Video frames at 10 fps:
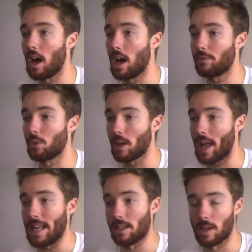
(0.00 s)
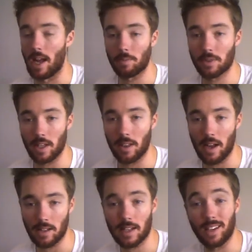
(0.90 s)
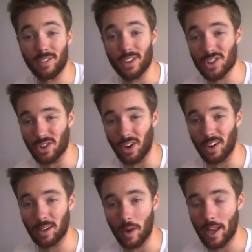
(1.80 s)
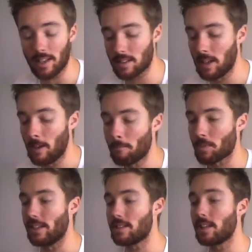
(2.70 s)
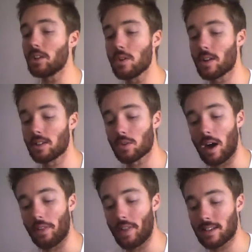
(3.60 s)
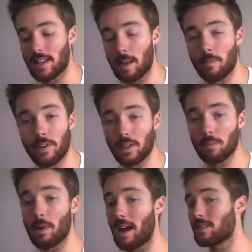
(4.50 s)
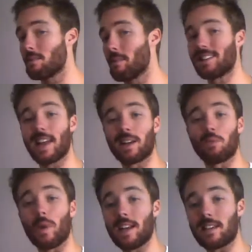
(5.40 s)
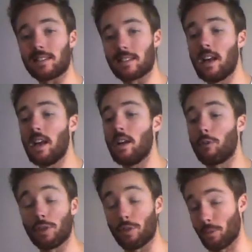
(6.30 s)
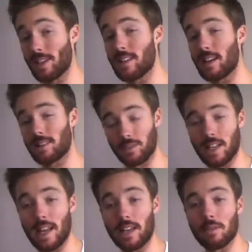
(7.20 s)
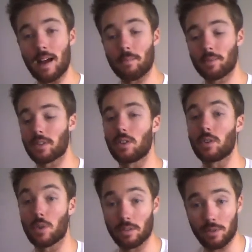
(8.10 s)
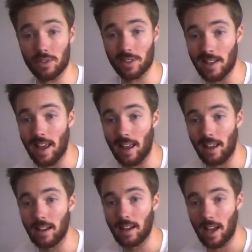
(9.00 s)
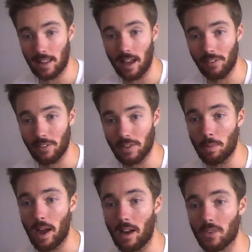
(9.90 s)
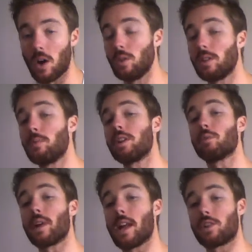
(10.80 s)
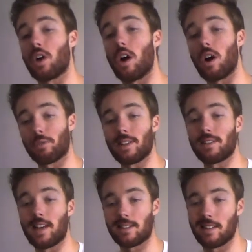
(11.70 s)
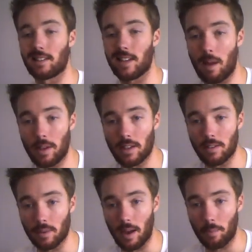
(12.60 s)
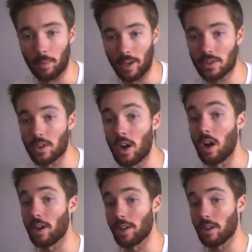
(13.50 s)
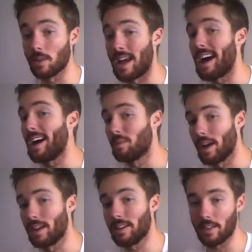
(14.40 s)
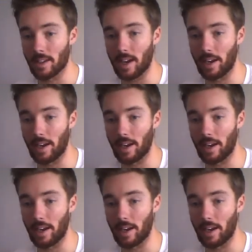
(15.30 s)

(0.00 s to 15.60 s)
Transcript: for 8 reps, and that's kind of your starting weight. Until you can squat that same 50 pounds, it may take weeks. For 3 sets of 10 reps, you're going to stay at that 50 pounds. Only when you reach all 3 sets at the top end of the rep range are you going to add weight and then kind of